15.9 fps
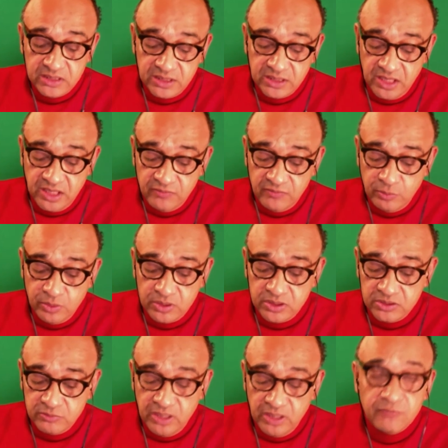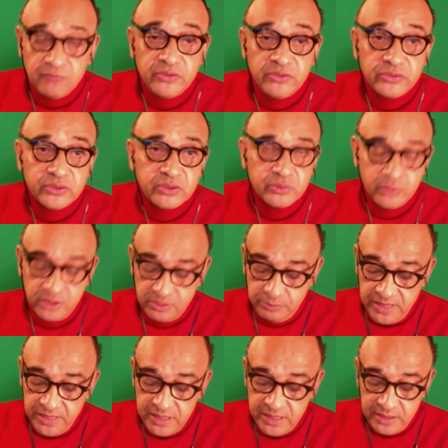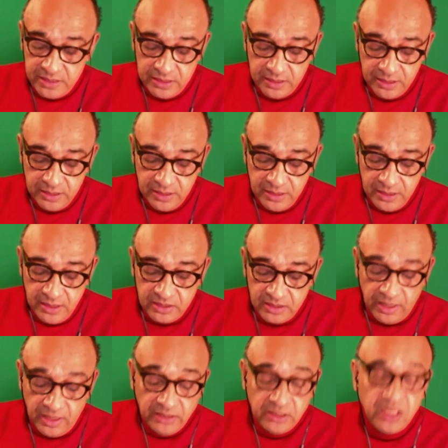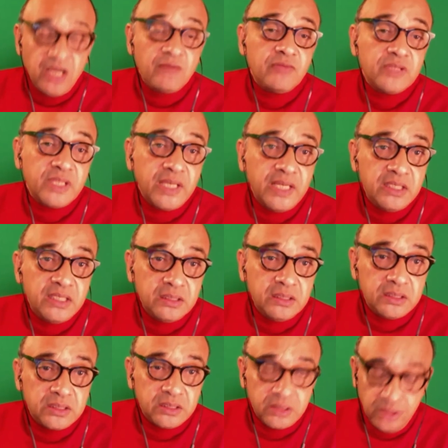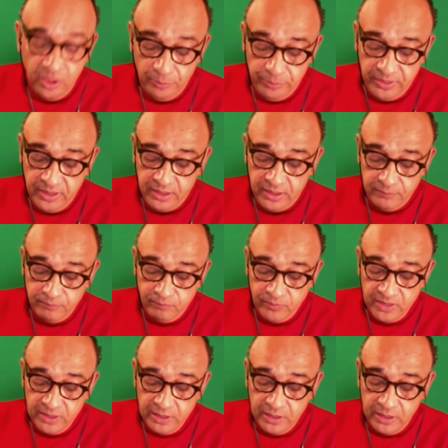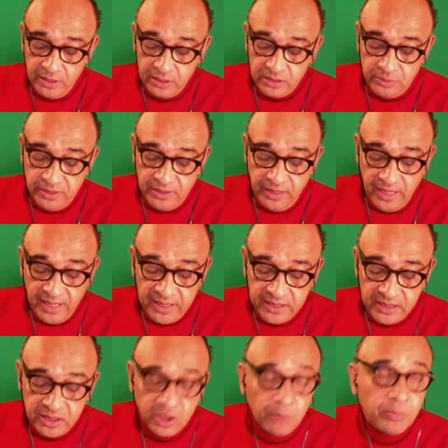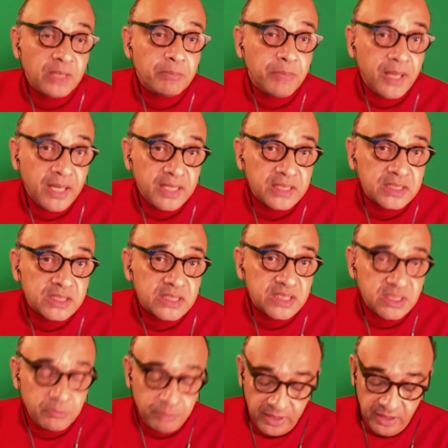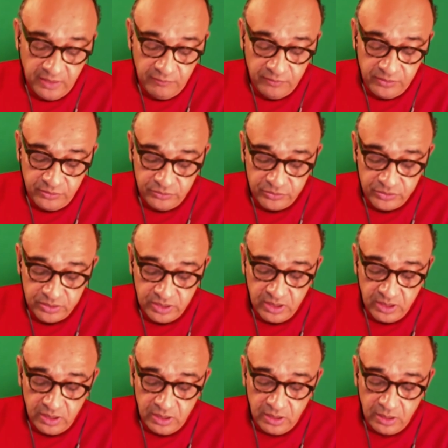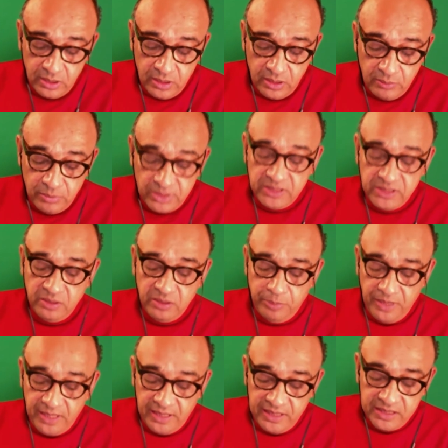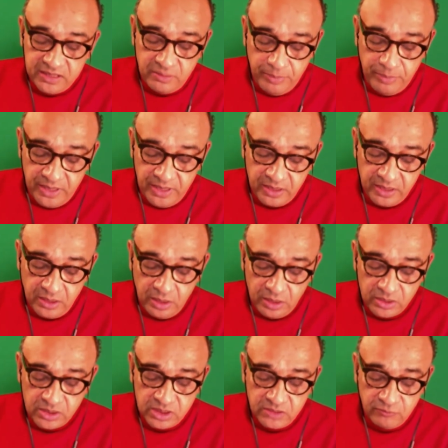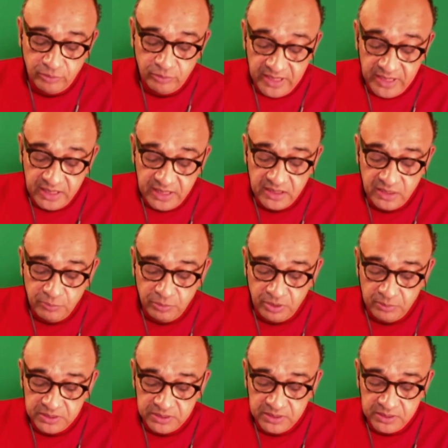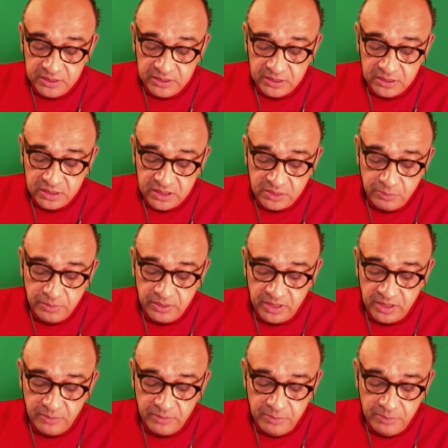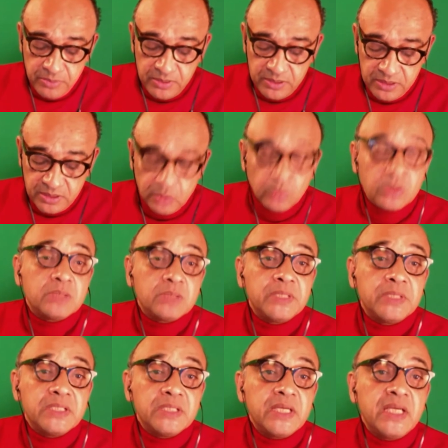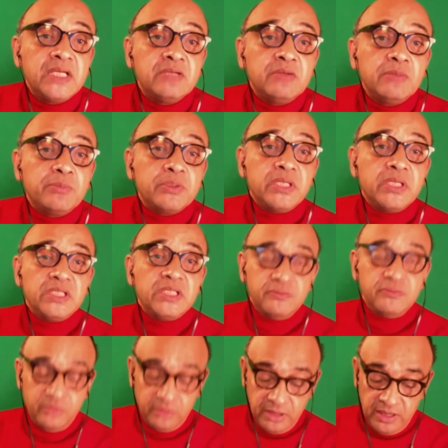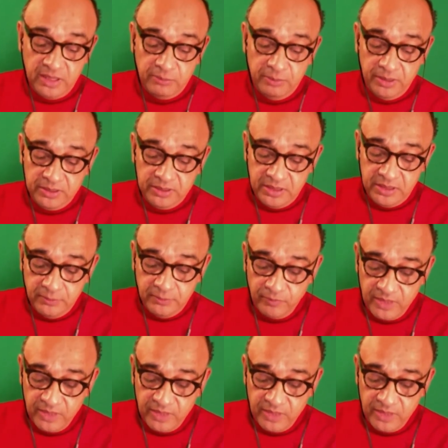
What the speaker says: to cover what is relevant and to explain it, to uncover the hidden that should not be hidden, to be guided not by partisanship, by evidence, political parties that bear the costs of breaking their promises and discipline their members in order to maintain a reputation for reliability,